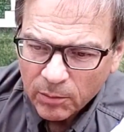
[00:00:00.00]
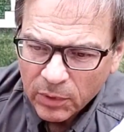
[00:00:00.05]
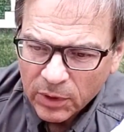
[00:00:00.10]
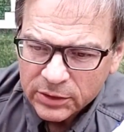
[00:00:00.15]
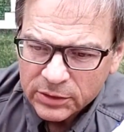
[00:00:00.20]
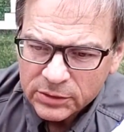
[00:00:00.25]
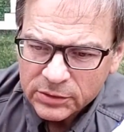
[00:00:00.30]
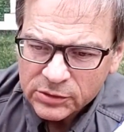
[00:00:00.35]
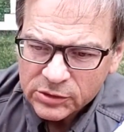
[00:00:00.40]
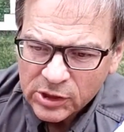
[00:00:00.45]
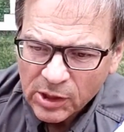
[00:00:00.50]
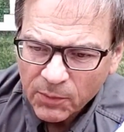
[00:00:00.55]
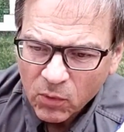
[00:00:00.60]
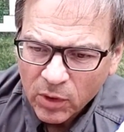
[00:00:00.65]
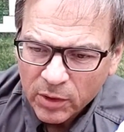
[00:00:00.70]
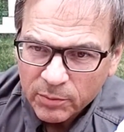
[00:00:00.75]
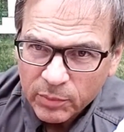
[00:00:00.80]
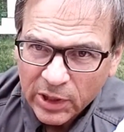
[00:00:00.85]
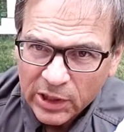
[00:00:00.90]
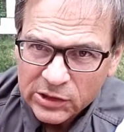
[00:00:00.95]
But
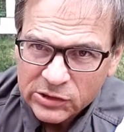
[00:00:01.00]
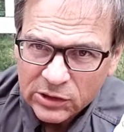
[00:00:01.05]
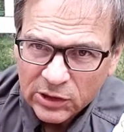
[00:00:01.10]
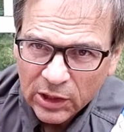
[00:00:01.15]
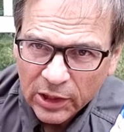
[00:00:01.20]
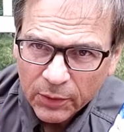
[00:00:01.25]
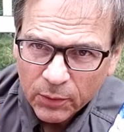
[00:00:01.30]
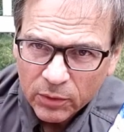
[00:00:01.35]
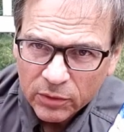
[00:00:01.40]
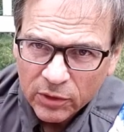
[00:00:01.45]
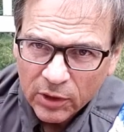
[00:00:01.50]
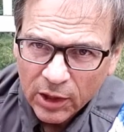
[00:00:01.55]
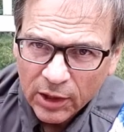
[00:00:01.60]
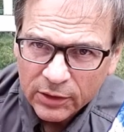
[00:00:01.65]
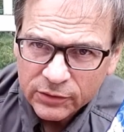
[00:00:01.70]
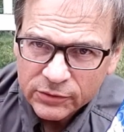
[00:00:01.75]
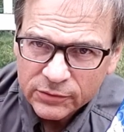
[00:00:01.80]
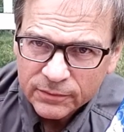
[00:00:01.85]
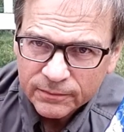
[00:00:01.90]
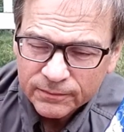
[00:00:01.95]
somewhat pasty liquid
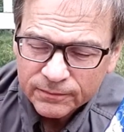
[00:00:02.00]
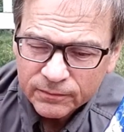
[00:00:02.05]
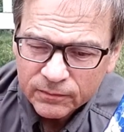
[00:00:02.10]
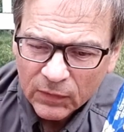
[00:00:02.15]
things